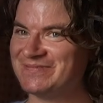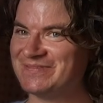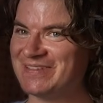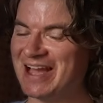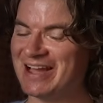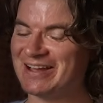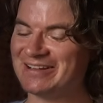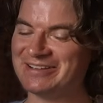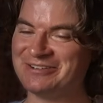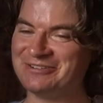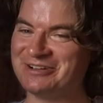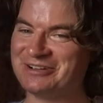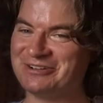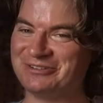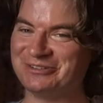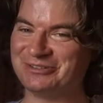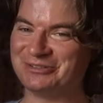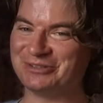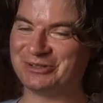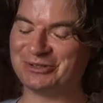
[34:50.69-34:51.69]
yeah, it
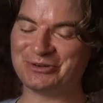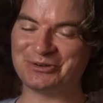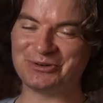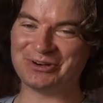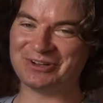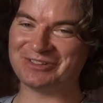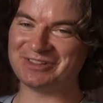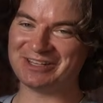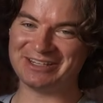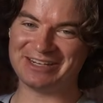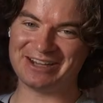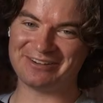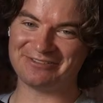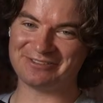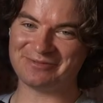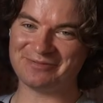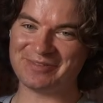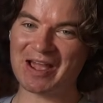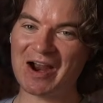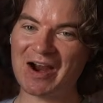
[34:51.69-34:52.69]
was really cool. And then yeah,
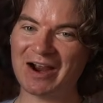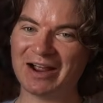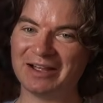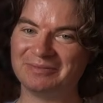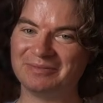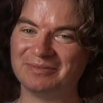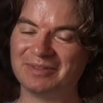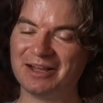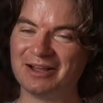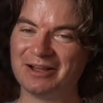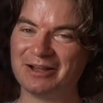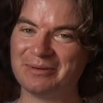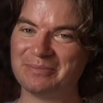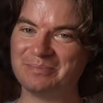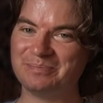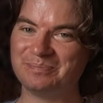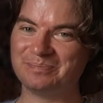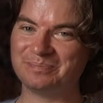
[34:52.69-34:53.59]
from there I